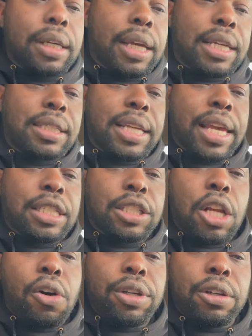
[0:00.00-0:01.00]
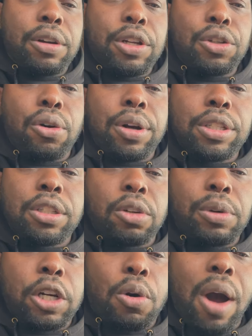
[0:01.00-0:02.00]
It says, "Know your endorser
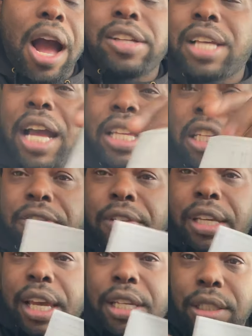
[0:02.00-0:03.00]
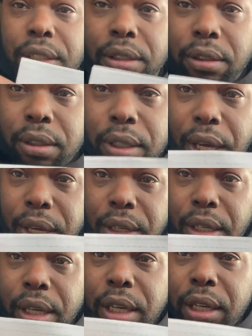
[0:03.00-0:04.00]
requires identification." Okay,
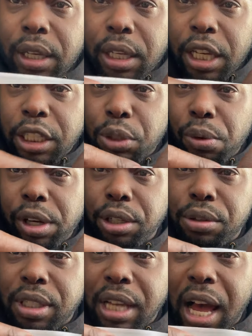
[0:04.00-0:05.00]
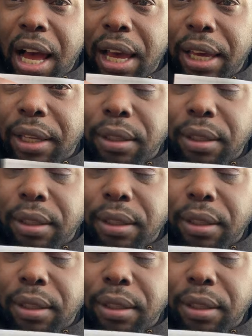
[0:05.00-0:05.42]
this is where you sign.